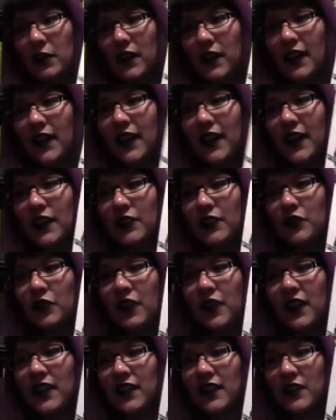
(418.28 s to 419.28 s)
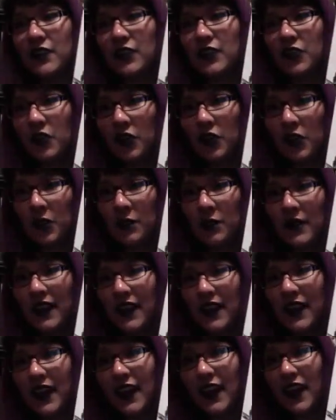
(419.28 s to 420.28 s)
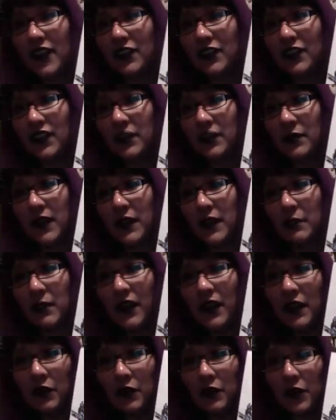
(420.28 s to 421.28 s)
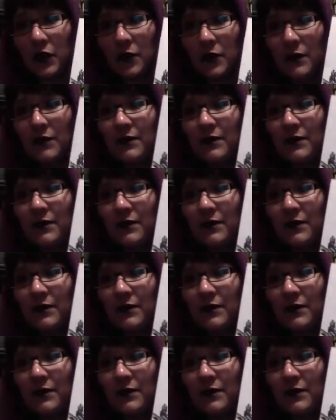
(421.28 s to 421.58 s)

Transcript: by a dragon charm that I have in my bedroom.